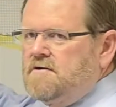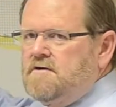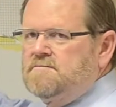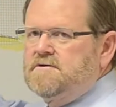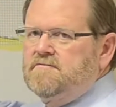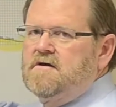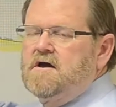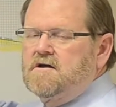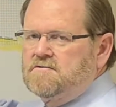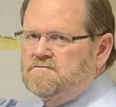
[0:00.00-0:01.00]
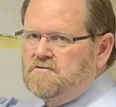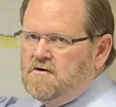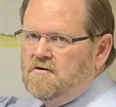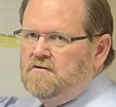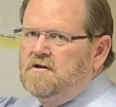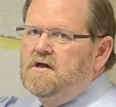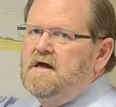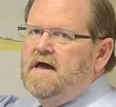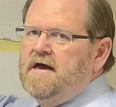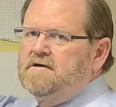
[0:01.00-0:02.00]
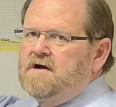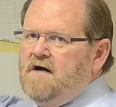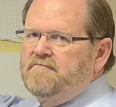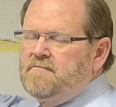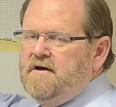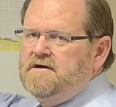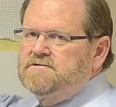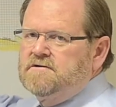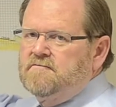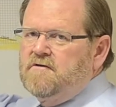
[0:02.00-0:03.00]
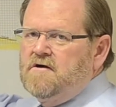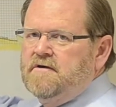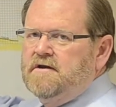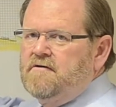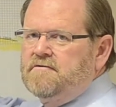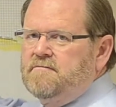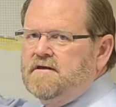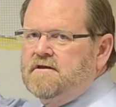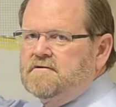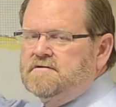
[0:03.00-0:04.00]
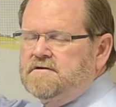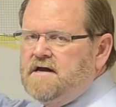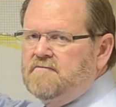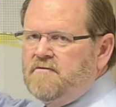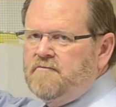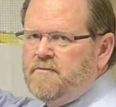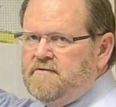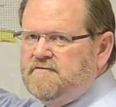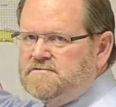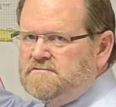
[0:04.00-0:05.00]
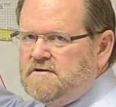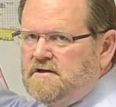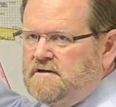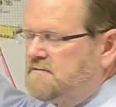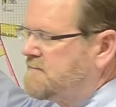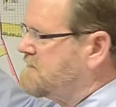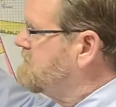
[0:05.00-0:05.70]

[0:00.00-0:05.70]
in terms of control and confirmation of what we know to be there to date from previous drilling.